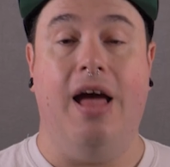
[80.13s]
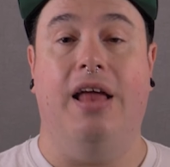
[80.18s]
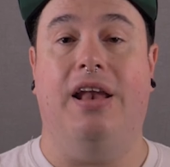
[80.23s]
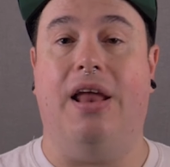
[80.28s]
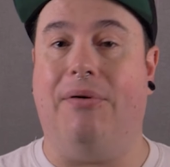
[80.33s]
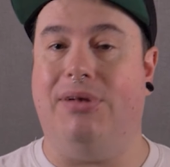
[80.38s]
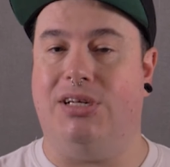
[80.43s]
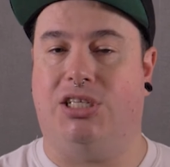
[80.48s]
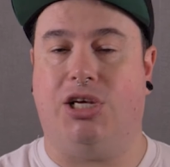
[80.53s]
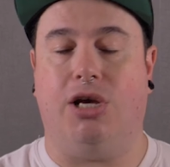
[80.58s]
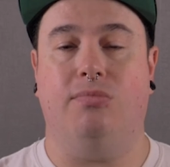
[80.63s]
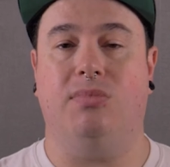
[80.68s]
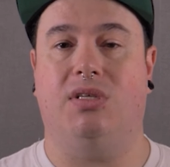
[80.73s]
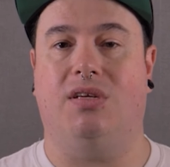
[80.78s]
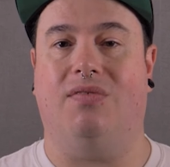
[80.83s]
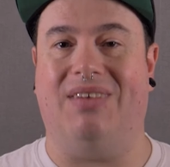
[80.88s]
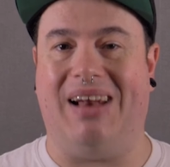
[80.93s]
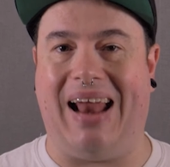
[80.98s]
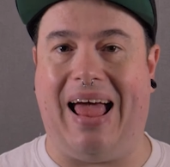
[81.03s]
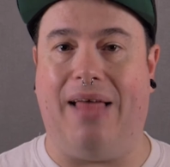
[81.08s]
Now in terms
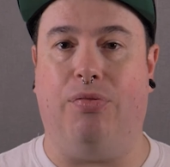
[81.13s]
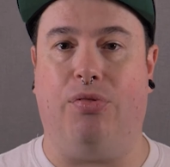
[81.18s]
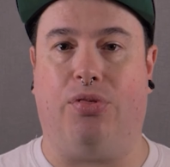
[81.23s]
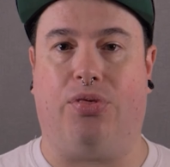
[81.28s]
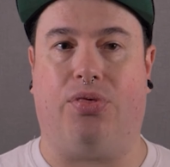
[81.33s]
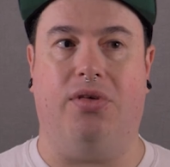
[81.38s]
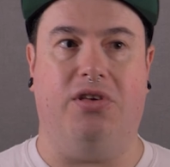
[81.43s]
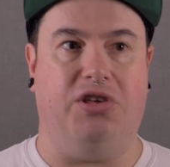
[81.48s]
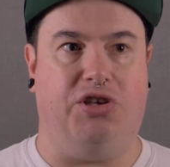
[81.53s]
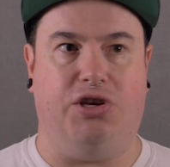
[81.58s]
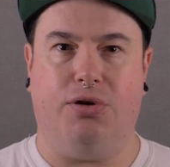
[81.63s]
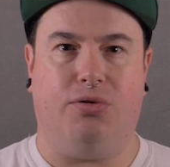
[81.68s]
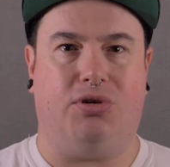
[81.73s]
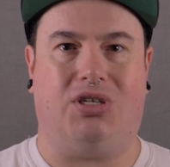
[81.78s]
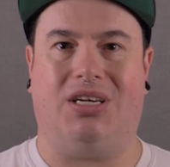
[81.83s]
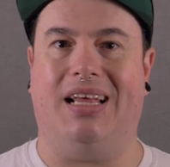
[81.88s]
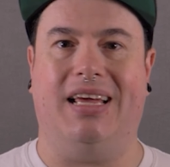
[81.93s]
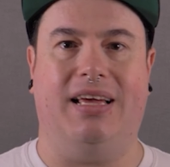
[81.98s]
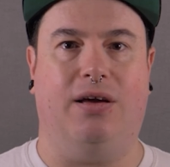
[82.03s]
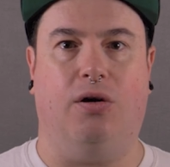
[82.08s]
of length,
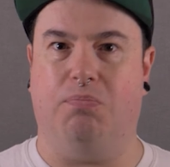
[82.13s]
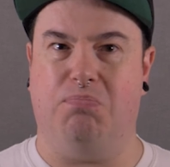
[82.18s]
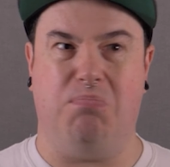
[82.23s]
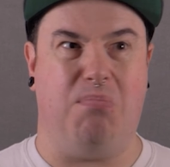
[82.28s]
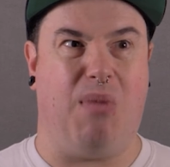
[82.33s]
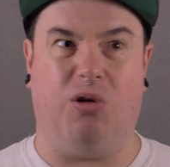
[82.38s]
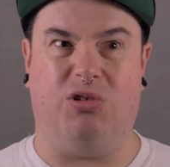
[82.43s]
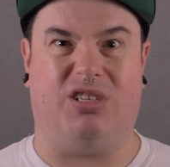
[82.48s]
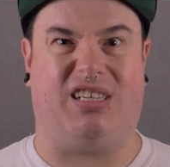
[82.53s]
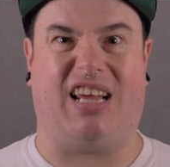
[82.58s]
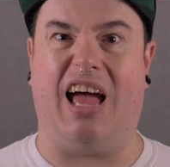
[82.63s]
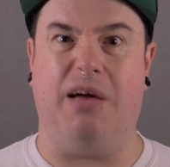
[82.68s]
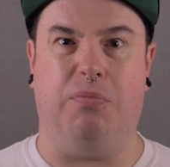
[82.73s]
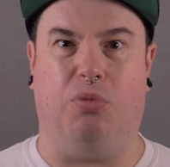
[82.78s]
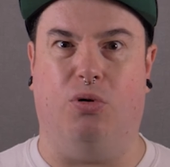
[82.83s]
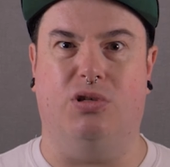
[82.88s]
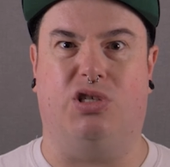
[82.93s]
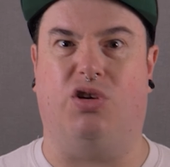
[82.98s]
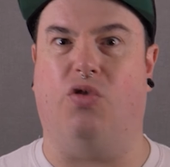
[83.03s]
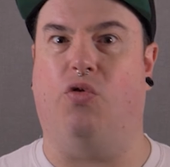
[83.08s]
usually most
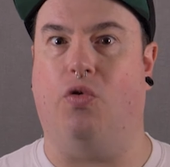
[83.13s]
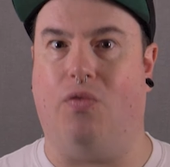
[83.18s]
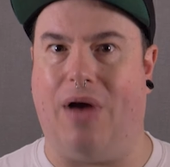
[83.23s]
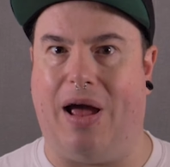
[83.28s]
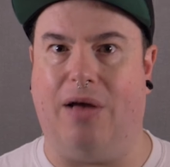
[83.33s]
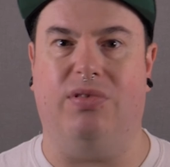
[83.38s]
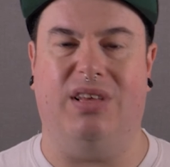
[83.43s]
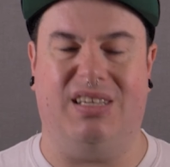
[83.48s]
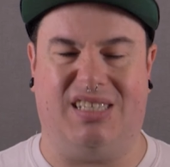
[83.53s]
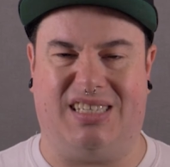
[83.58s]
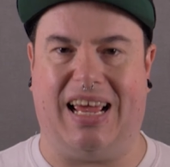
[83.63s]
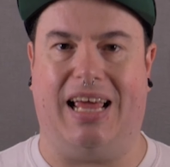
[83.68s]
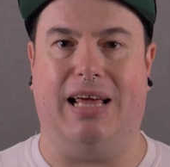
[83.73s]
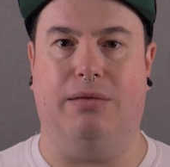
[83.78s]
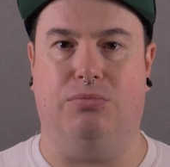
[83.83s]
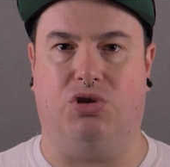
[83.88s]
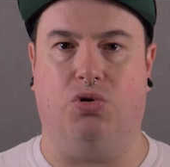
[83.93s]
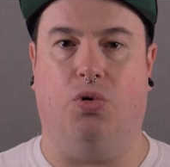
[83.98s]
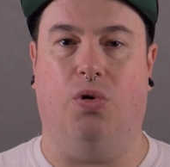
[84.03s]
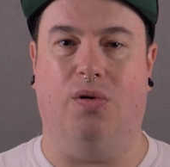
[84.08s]
skateboards are around the
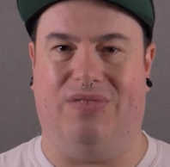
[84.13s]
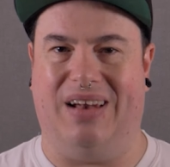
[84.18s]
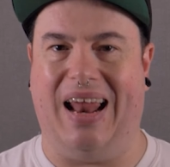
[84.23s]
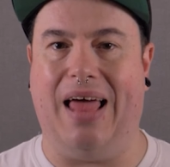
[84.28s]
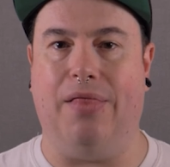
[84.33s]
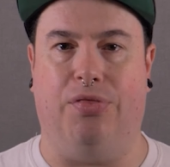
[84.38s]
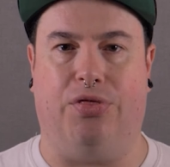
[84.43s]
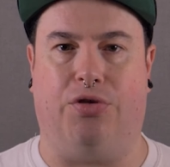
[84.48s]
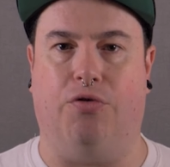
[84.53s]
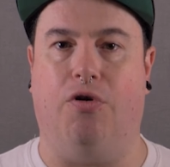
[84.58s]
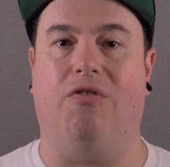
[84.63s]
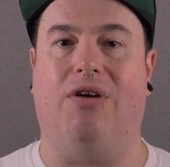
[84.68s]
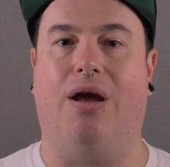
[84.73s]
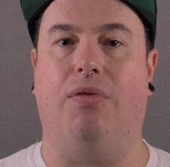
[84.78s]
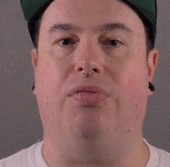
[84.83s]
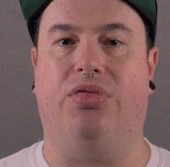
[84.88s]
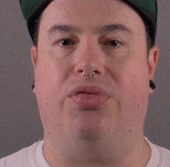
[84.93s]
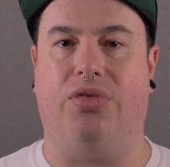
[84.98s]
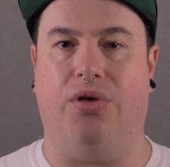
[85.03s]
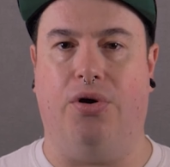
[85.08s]
same sort of length. They're
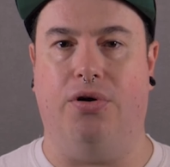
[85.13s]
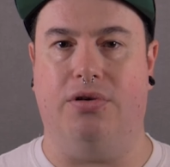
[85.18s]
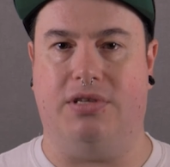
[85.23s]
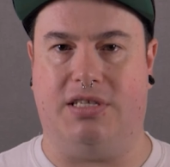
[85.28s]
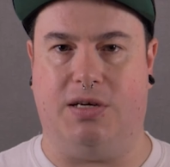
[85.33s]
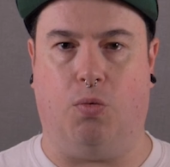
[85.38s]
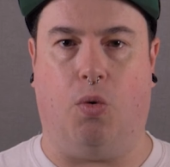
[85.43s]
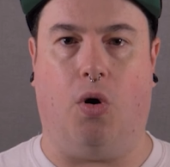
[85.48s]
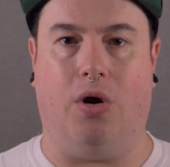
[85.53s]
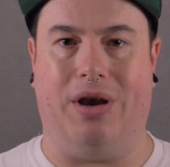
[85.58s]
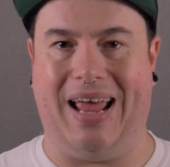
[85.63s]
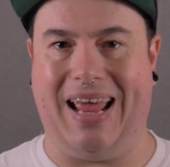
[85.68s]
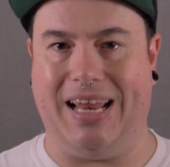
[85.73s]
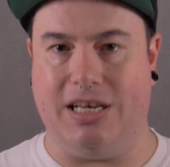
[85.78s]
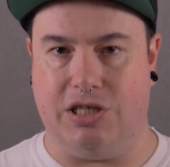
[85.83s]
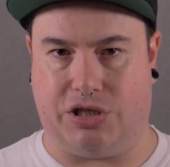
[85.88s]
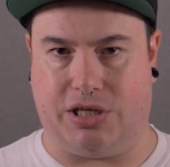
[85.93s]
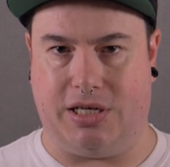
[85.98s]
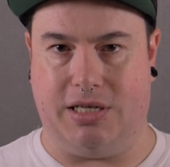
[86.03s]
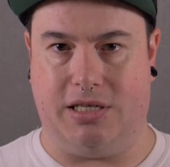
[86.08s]
around 31
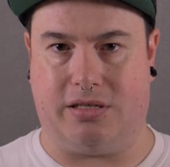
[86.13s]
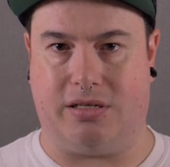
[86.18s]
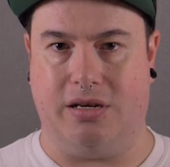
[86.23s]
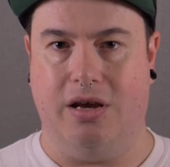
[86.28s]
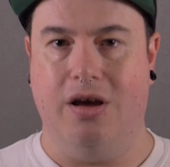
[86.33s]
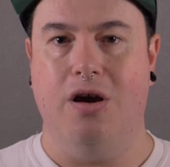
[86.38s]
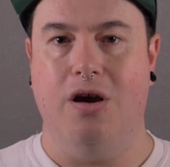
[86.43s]
inches,